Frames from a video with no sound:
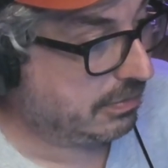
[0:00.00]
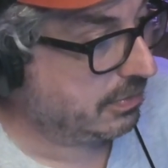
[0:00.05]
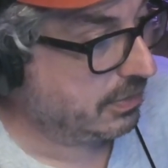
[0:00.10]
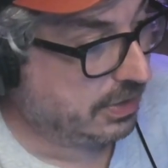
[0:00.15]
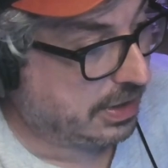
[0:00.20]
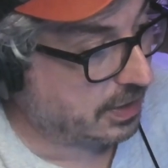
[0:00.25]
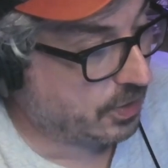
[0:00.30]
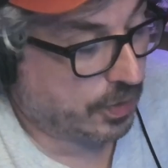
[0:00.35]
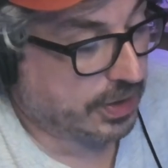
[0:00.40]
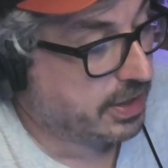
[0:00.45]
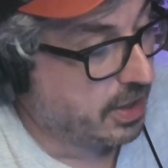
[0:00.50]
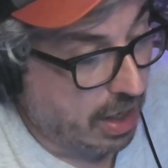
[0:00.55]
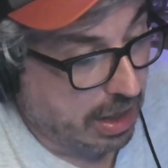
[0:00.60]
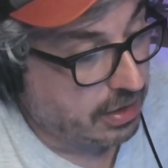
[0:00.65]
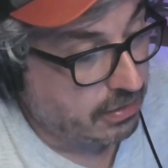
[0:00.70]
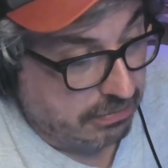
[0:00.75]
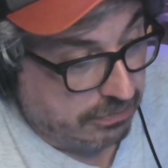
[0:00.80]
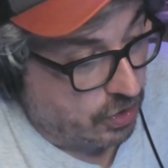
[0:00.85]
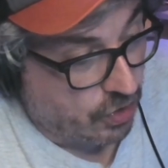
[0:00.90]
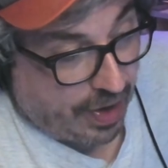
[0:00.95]
this was
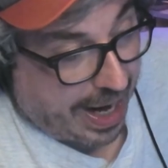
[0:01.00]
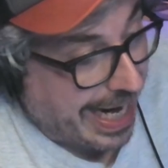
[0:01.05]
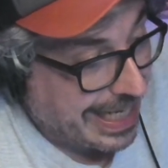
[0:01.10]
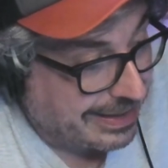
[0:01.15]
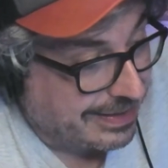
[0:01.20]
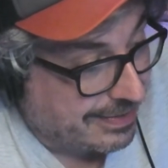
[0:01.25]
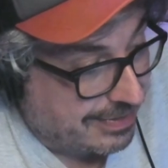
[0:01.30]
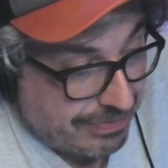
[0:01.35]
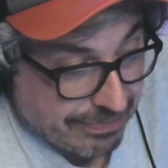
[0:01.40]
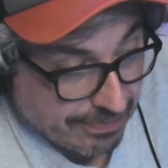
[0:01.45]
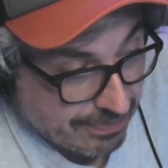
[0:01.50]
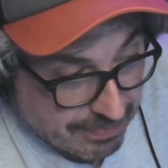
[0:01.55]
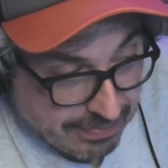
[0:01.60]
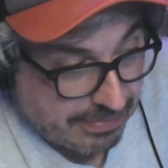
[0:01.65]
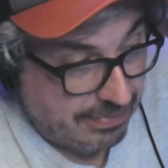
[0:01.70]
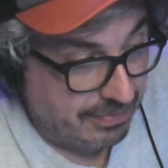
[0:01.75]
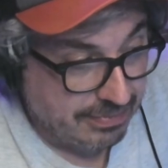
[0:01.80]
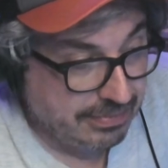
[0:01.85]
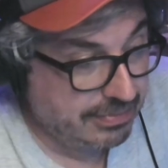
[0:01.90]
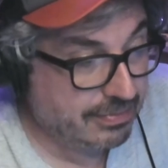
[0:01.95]
good, great,
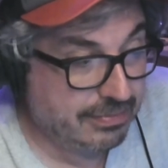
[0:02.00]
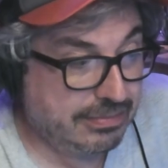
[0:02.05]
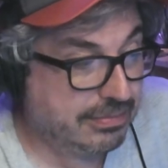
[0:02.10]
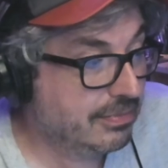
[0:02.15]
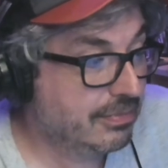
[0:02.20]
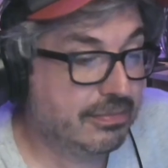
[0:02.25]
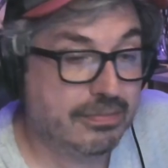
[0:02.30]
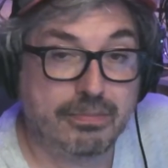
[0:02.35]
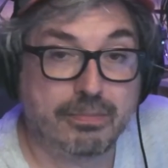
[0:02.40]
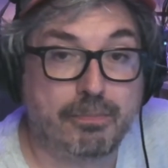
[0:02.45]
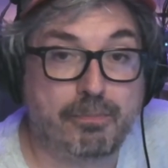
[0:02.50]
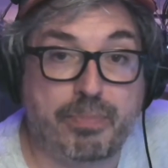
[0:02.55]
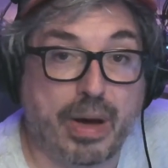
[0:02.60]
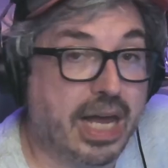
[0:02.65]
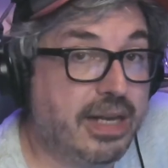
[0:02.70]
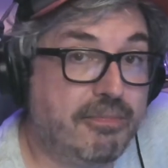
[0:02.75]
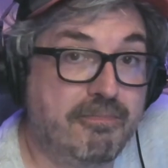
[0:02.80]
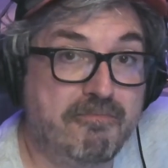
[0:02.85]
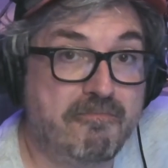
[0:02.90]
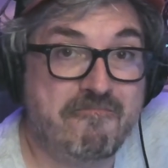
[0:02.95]

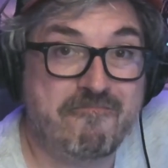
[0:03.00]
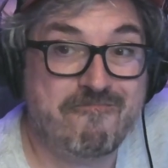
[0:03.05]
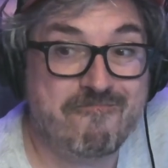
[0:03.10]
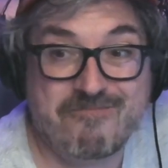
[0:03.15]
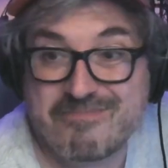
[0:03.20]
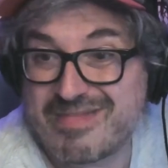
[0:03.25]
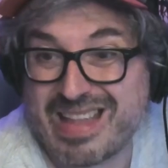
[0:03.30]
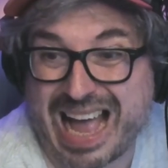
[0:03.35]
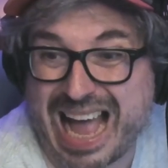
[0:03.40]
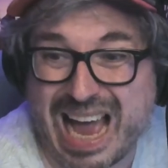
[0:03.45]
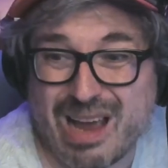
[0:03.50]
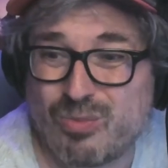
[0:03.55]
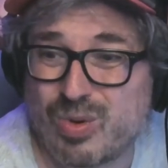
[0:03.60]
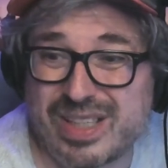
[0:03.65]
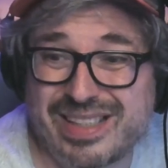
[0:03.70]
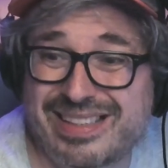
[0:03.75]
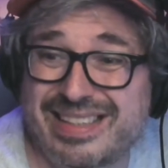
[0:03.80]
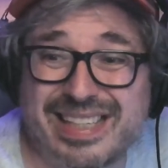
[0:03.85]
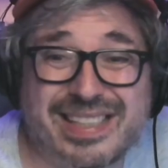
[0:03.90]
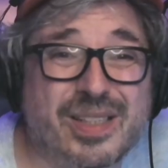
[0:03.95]
but I
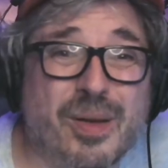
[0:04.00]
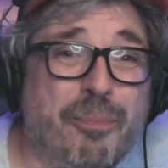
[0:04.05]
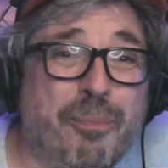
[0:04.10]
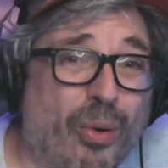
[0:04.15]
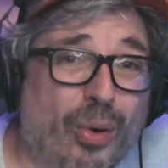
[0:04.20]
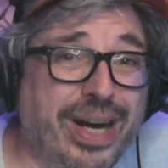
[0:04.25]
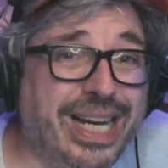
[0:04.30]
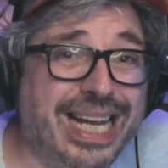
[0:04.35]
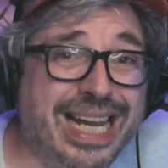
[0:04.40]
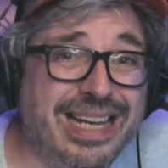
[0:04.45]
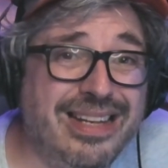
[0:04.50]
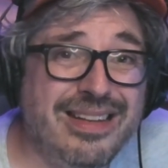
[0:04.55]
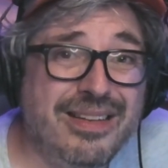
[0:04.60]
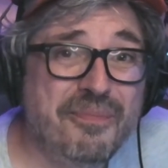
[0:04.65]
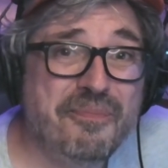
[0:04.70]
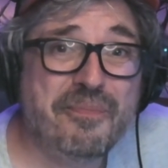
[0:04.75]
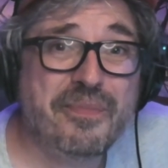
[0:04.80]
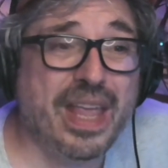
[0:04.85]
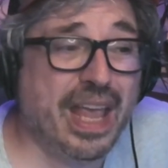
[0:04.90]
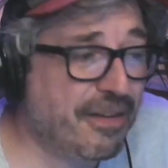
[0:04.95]
was disappointed,
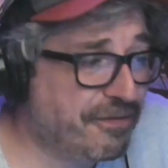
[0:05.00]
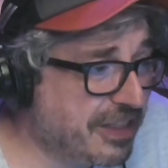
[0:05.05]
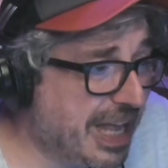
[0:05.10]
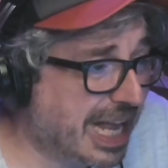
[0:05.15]
if